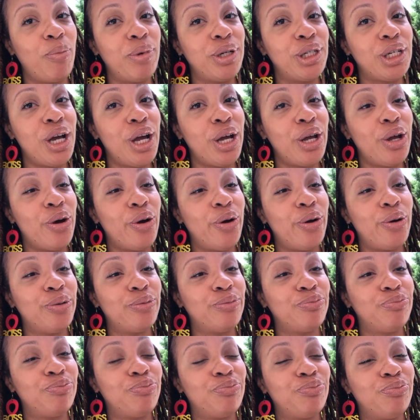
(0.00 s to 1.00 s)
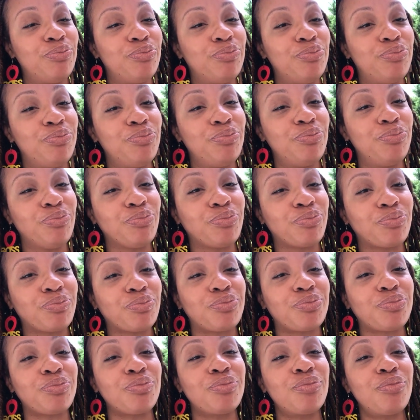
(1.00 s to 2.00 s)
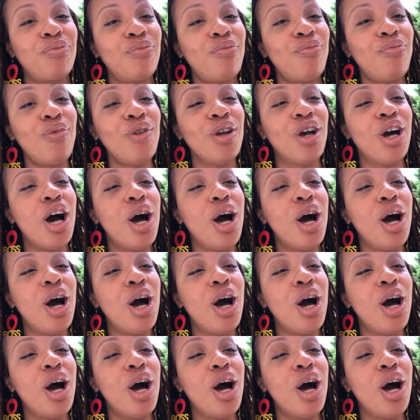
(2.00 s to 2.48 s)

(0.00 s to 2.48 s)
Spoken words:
be shy, y'all. Come through.